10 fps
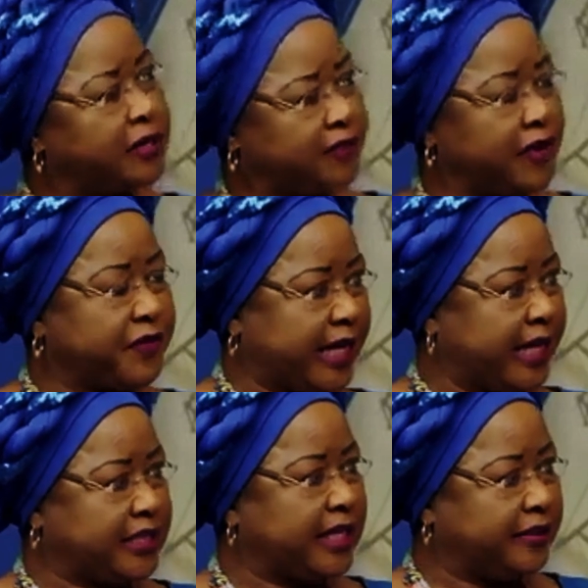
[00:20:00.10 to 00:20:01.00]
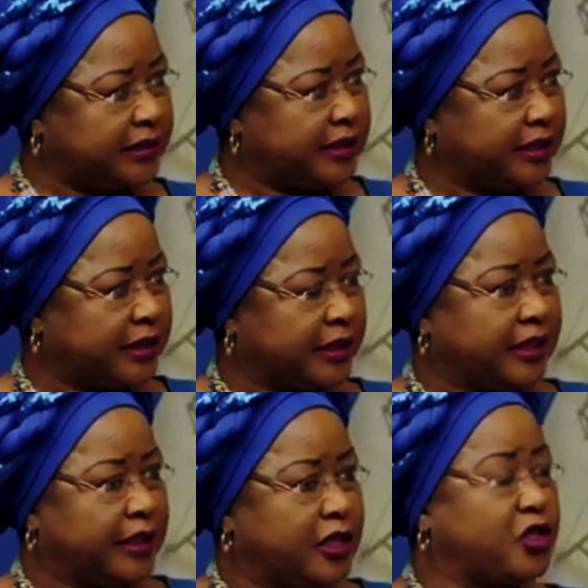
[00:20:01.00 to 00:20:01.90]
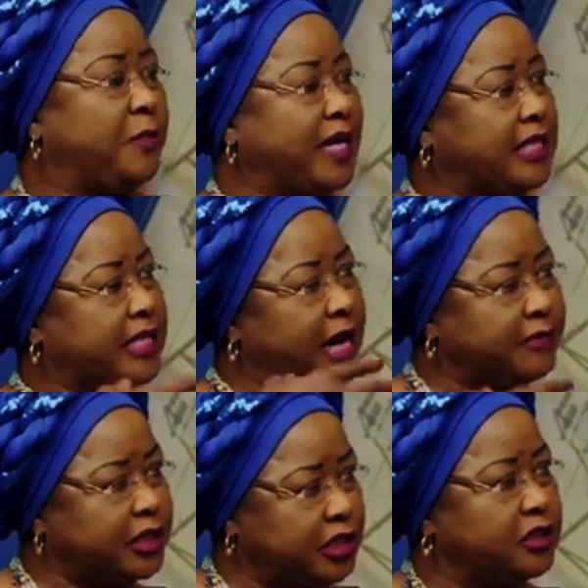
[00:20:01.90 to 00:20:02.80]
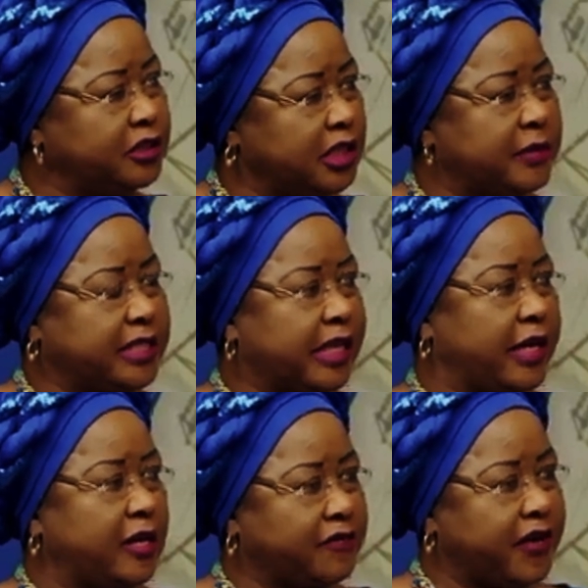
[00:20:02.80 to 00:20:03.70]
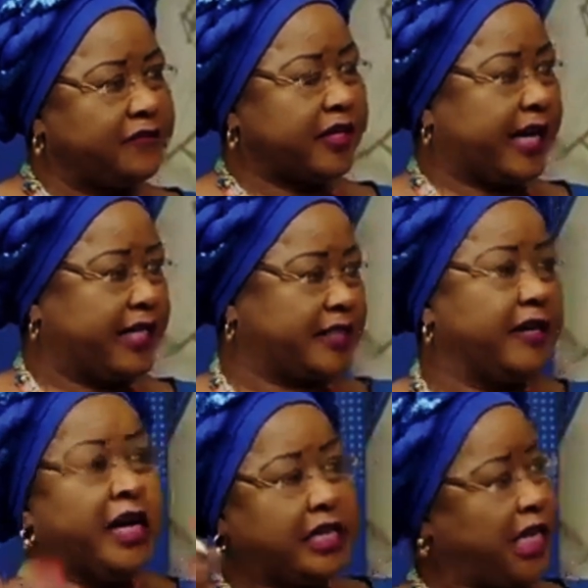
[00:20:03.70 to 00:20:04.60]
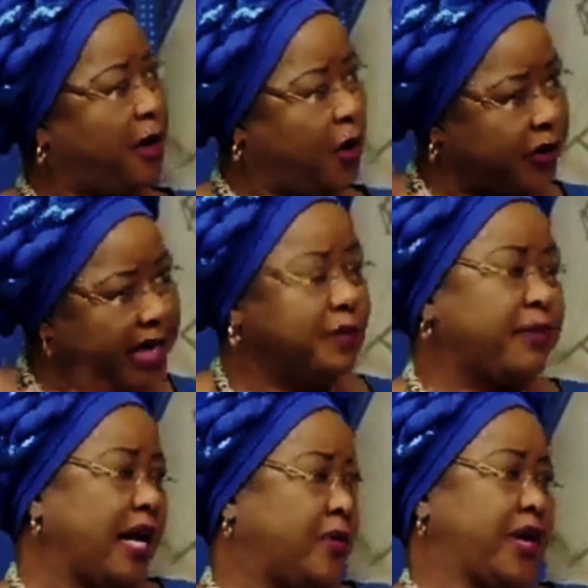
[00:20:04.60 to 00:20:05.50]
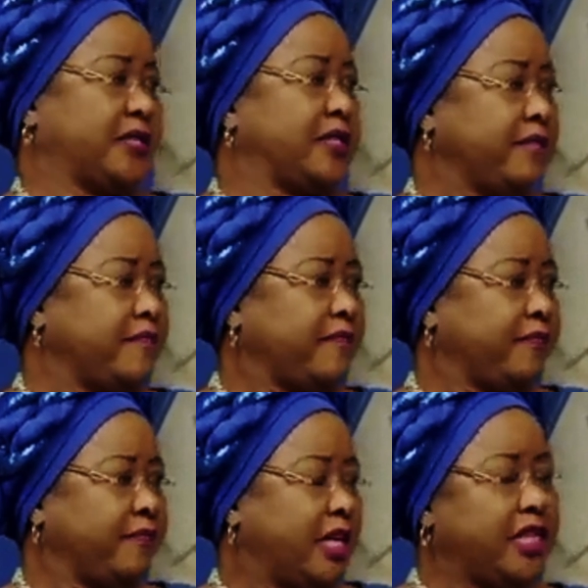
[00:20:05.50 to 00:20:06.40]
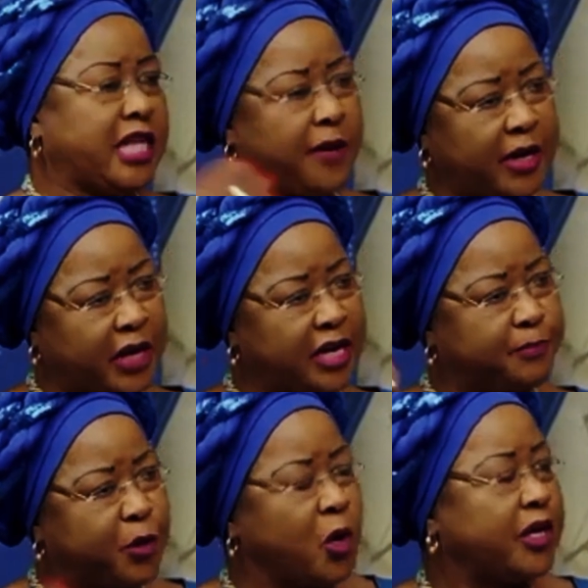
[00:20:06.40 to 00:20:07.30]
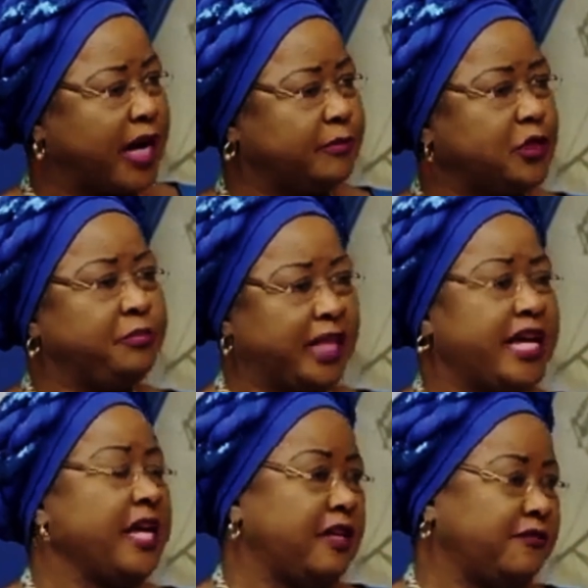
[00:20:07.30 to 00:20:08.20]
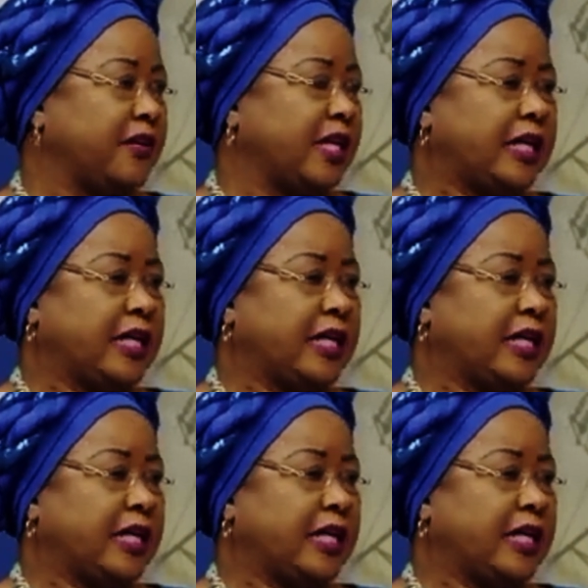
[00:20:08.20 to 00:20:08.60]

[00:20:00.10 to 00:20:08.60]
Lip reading: out of Africa as slaves. So by the time the children were taken out of Africa as slaves, they were already brainwashed. They were already programmed to believe